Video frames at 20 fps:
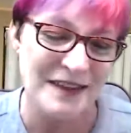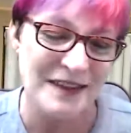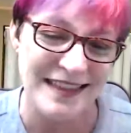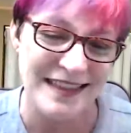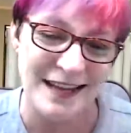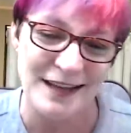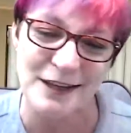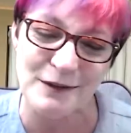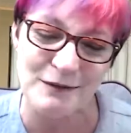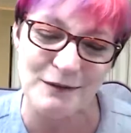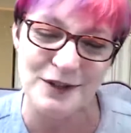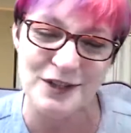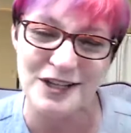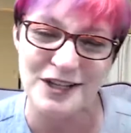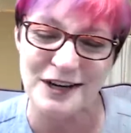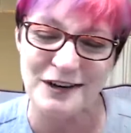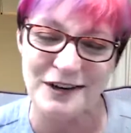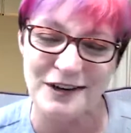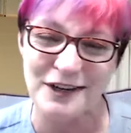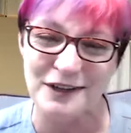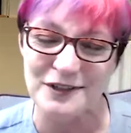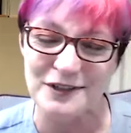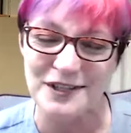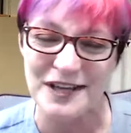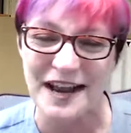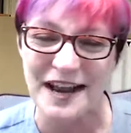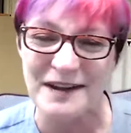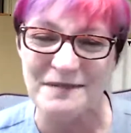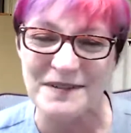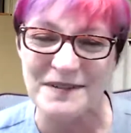Thank you for sharing your
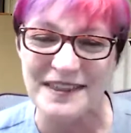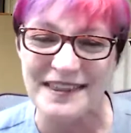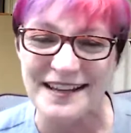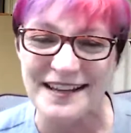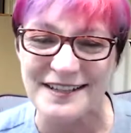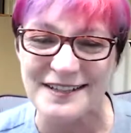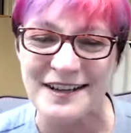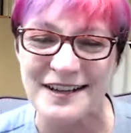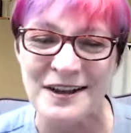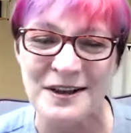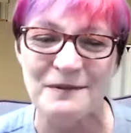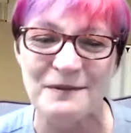time with us.